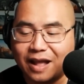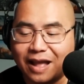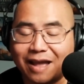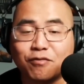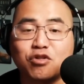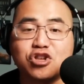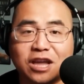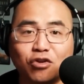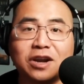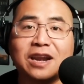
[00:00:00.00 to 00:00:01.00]
have
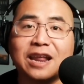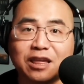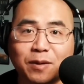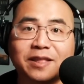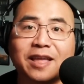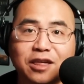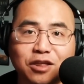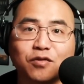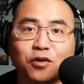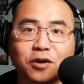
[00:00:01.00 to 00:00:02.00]
generated
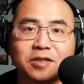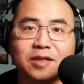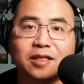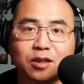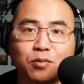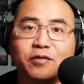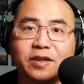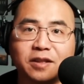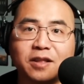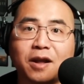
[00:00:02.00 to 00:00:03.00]
expectations for us that this
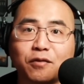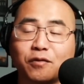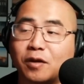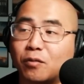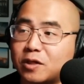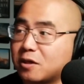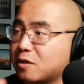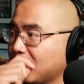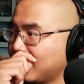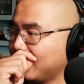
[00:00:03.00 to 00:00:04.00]
movie did not fulfill, which
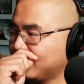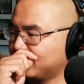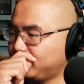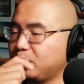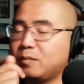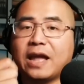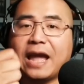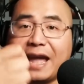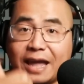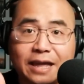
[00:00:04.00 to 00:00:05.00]
is
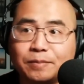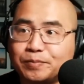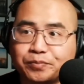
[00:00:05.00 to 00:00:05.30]
interesting